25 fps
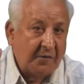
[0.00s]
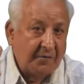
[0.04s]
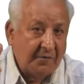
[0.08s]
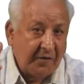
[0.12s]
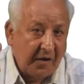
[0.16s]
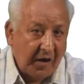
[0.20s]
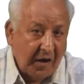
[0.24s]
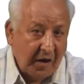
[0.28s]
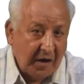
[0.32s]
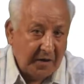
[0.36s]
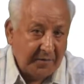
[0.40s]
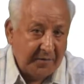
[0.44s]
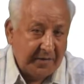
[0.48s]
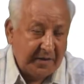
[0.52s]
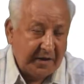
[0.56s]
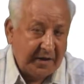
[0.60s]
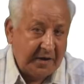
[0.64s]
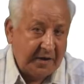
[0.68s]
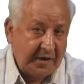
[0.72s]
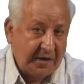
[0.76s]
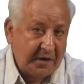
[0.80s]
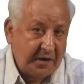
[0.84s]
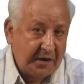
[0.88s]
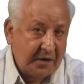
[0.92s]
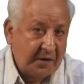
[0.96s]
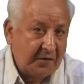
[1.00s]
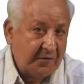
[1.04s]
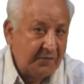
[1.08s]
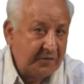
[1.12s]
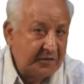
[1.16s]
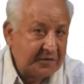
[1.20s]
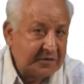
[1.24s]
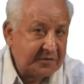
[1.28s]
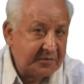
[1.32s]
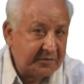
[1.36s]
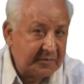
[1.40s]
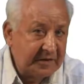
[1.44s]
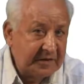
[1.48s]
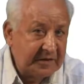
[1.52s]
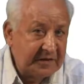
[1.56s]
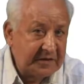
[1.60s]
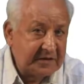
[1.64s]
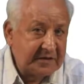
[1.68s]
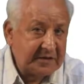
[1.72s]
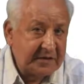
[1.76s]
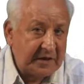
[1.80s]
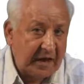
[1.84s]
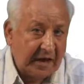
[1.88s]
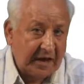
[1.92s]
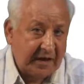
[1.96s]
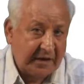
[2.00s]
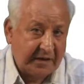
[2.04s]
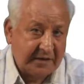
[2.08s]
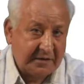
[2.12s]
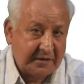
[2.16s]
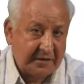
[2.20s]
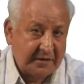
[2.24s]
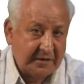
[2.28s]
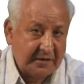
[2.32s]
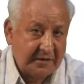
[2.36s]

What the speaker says: Farbe, which means color,